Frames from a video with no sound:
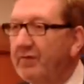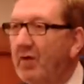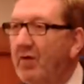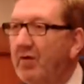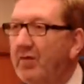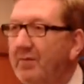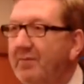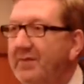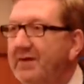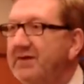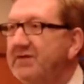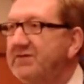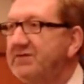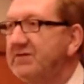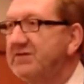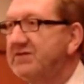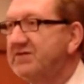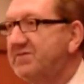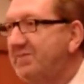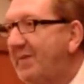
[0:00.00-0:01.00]
our
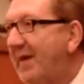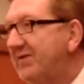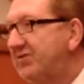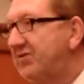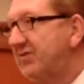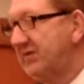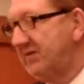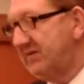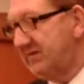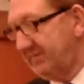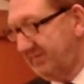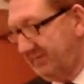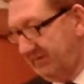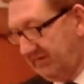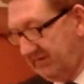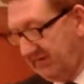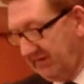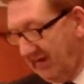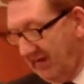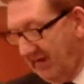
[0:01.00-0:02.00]
immediate
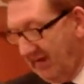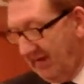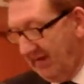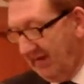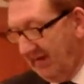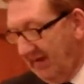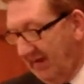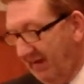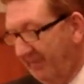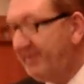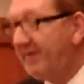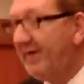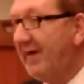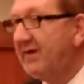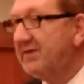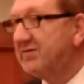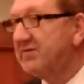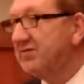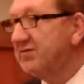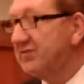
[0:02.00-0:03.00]
specialisms
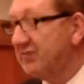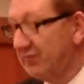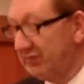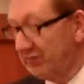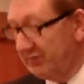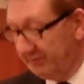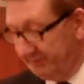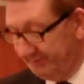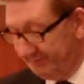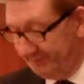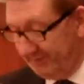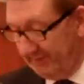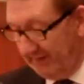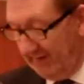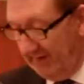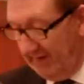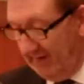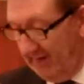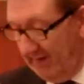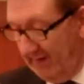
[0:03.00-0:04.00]
affects us all.
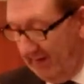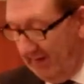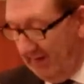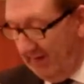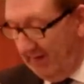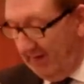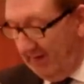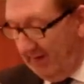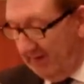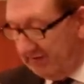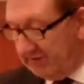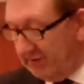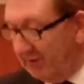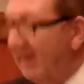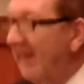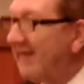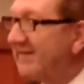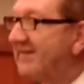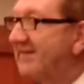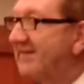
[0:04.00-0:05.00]
So let's